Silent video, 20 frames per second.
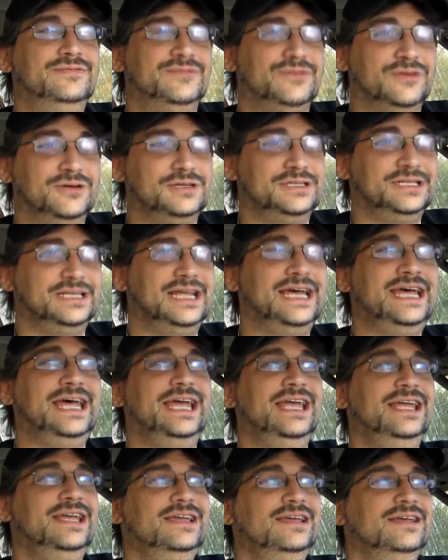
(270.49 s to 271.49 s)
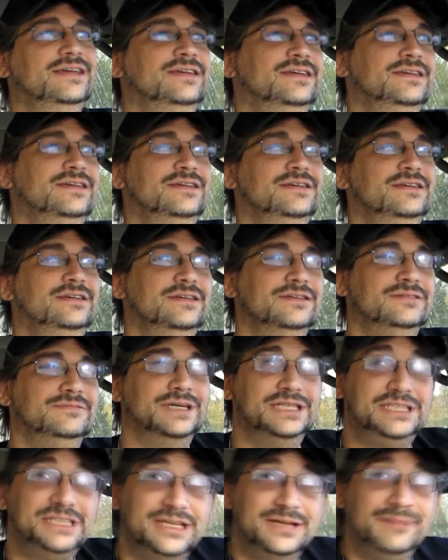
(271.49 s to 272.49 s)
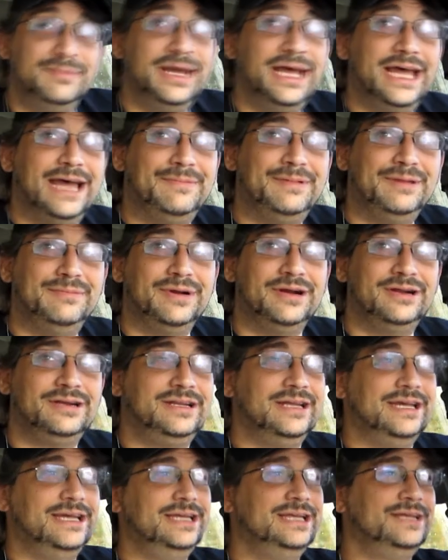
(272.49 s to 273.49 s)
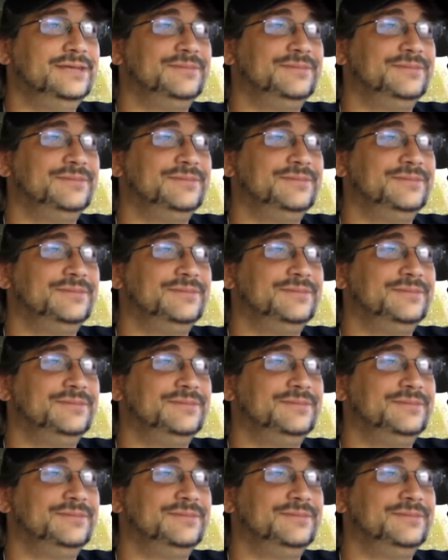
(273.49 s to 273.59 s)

for today wishing him a happy birthday.